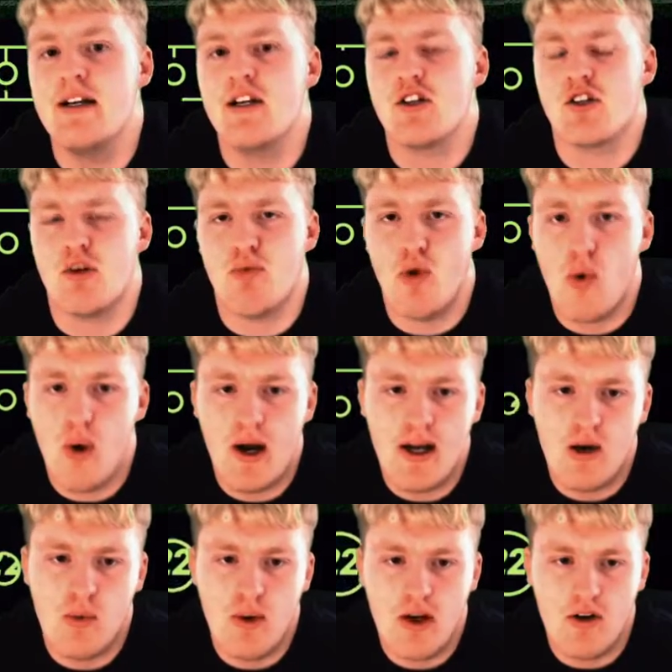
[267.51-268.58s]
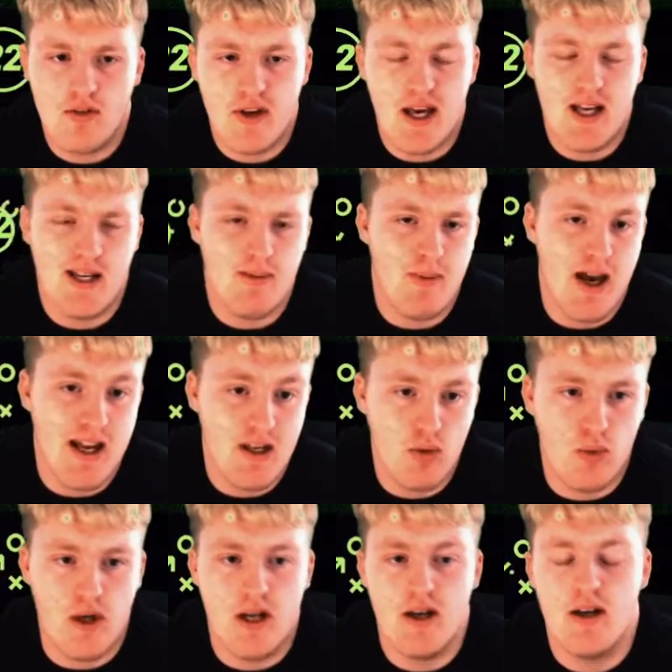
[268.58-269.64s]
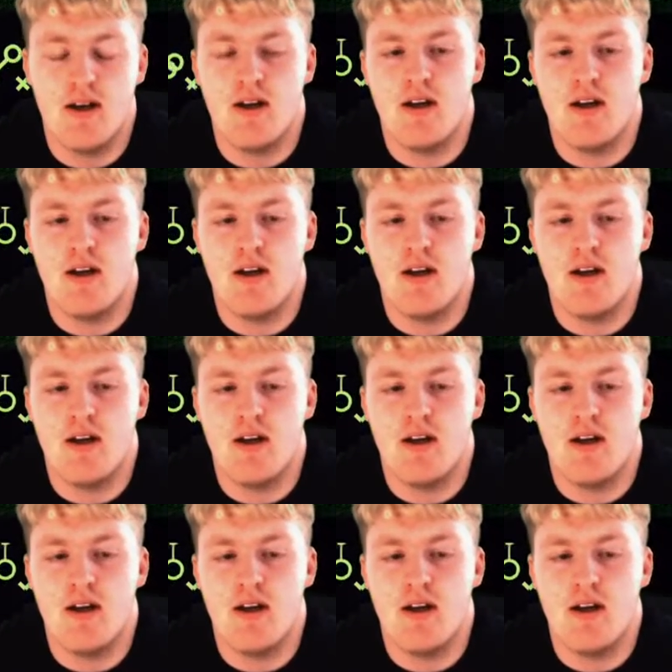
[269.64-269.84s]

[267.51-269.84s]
so I'm quite a way off getting him anyway.